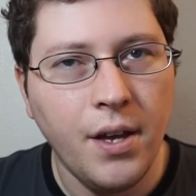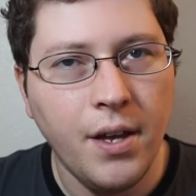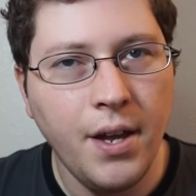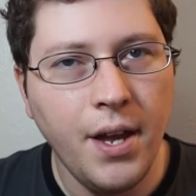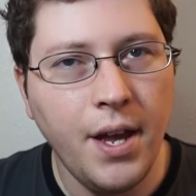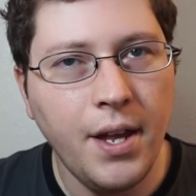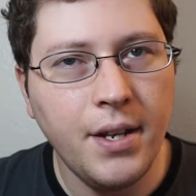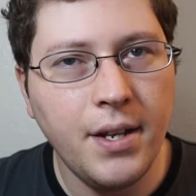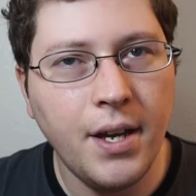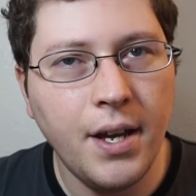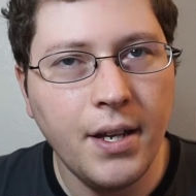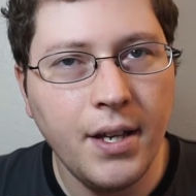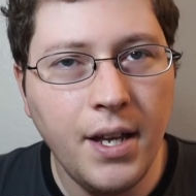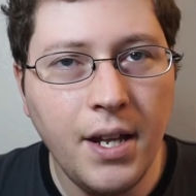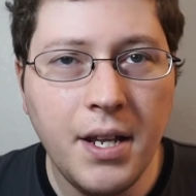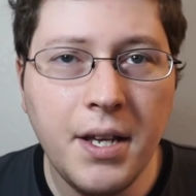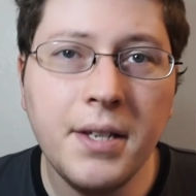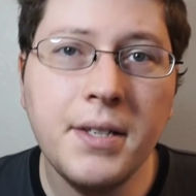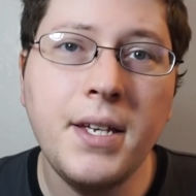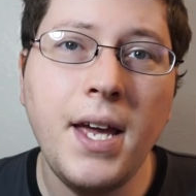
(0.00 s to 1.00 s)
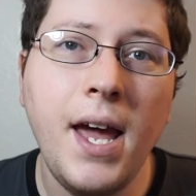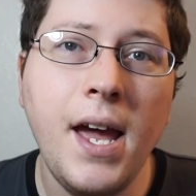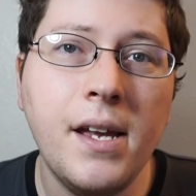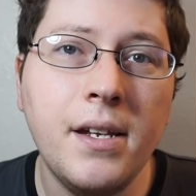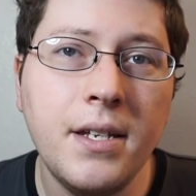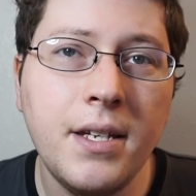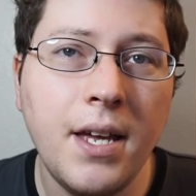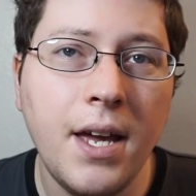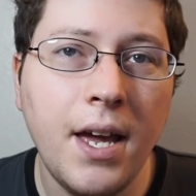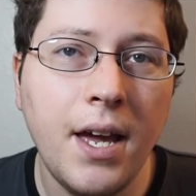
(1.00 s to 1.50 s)
And uh, getting into
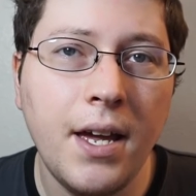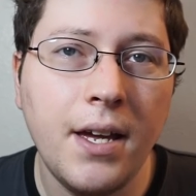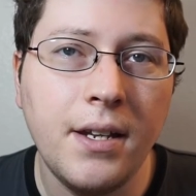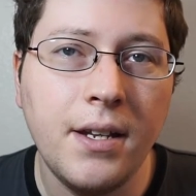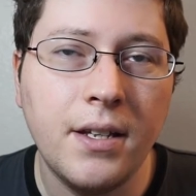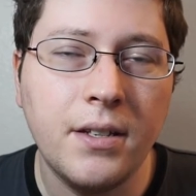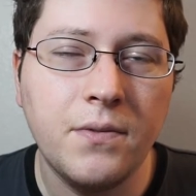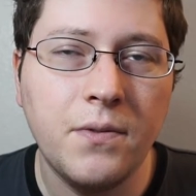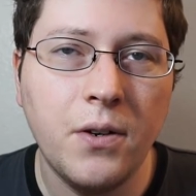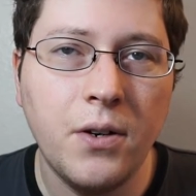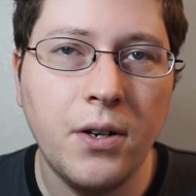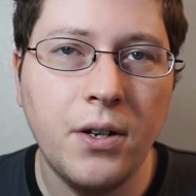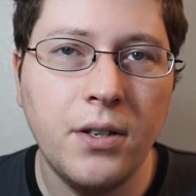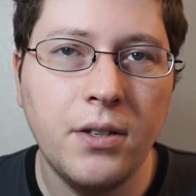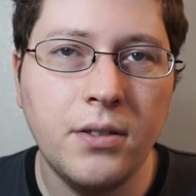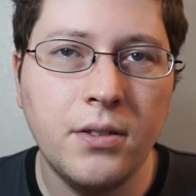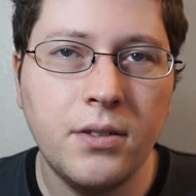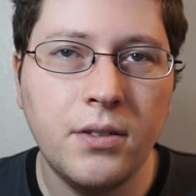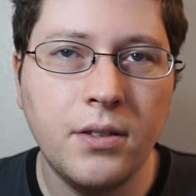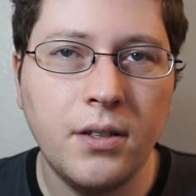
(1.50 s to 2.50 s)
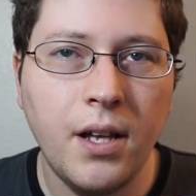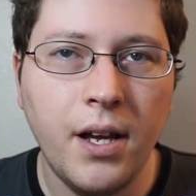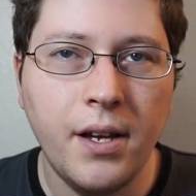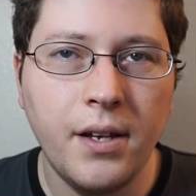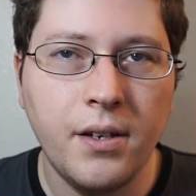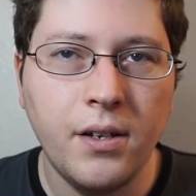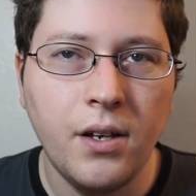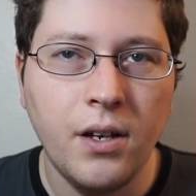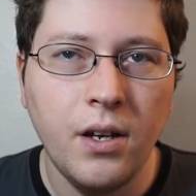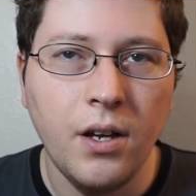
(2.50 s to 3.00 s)
Andy Cade, as far as
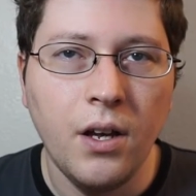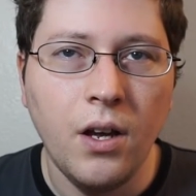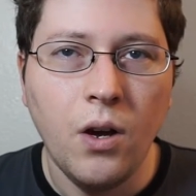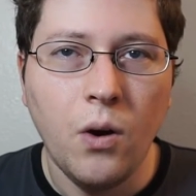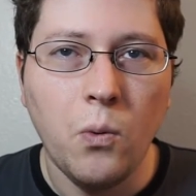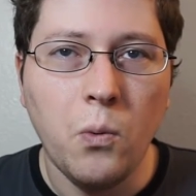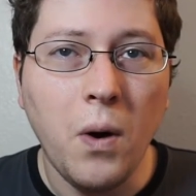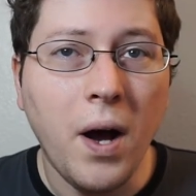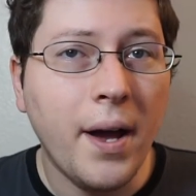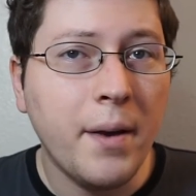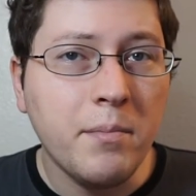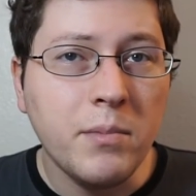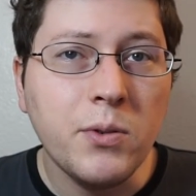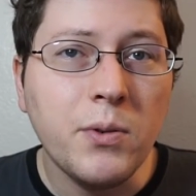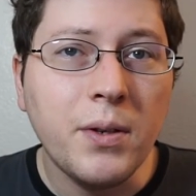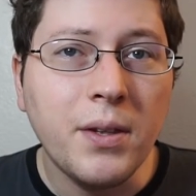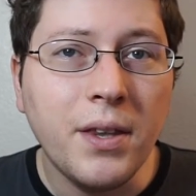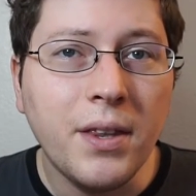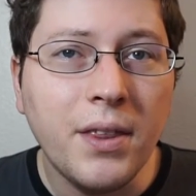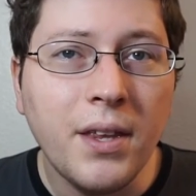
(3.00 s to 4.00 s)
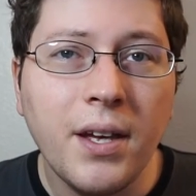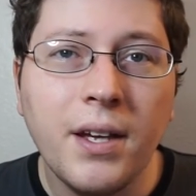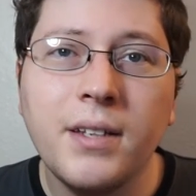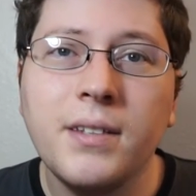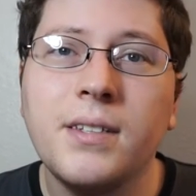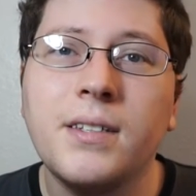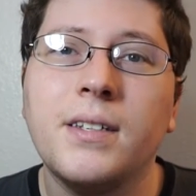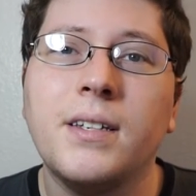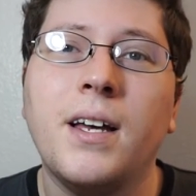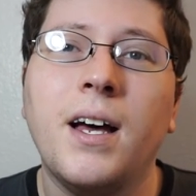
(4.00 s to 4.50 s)
like why I'm doing the
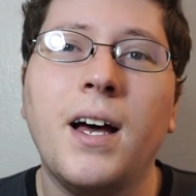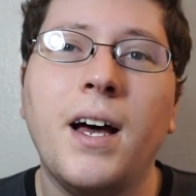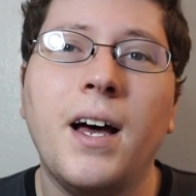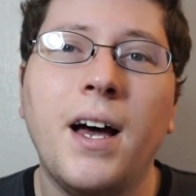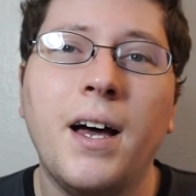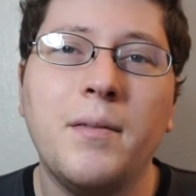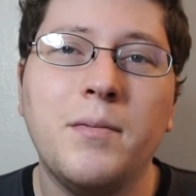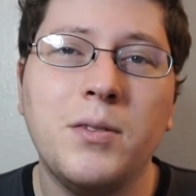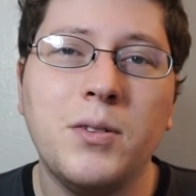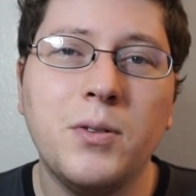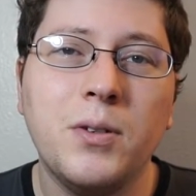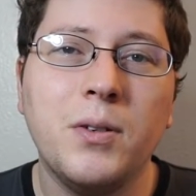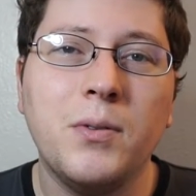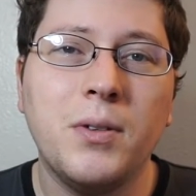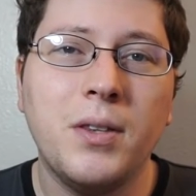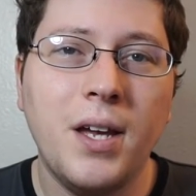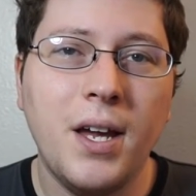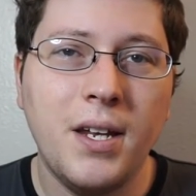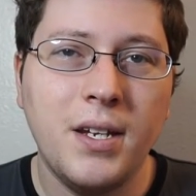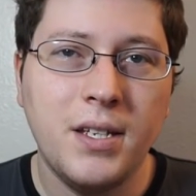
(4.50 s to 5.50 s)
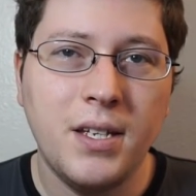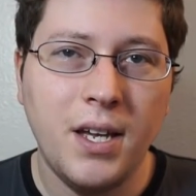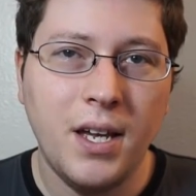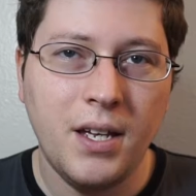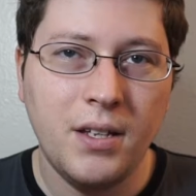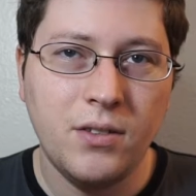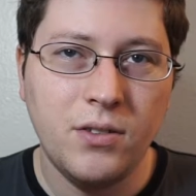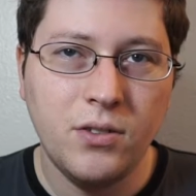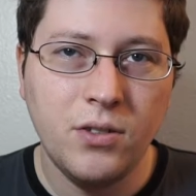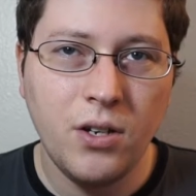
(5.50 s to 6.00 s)
things I'm doing with Andy
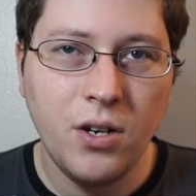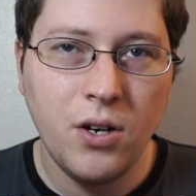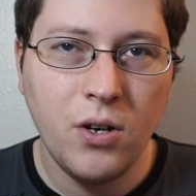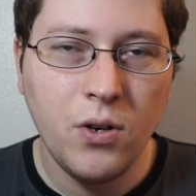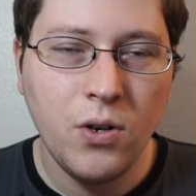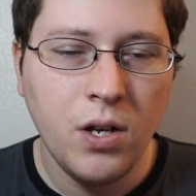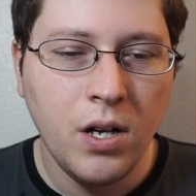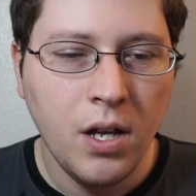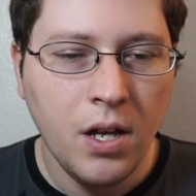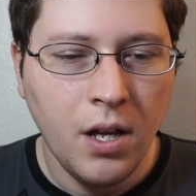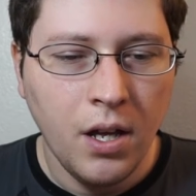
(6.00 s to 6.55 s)
Cade. So